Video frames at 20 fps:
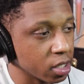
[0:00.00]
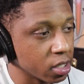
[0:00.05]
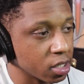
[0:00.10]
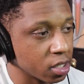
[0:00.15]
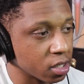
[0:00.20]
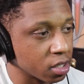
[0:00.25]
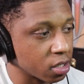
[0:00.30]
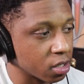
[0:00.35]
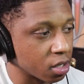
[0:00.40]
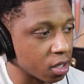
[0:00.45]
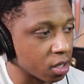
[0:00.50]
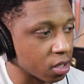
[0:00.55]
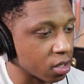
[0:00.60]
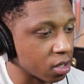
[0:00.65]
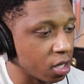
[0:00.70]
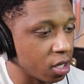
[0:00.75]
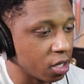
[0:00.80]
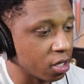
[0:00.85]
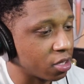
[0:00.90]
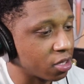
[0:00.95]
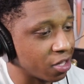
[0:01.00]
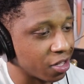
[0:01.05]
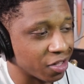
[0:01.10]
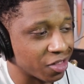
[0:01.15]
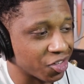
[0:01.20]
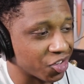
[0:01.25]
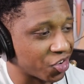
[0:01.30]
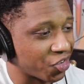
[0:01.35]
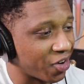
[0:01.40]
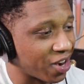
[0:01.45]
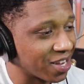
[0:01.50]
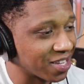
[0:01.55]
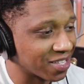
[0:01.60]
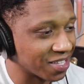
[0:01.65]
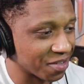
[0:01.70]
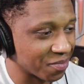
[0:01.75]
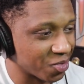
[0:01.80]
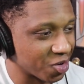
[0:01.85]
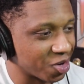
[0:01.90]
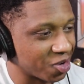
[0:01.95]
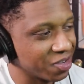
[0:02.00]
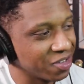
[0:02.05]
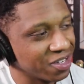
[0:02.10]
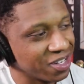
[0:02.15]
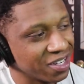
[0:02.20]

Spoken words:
this is just it's crazy, bro.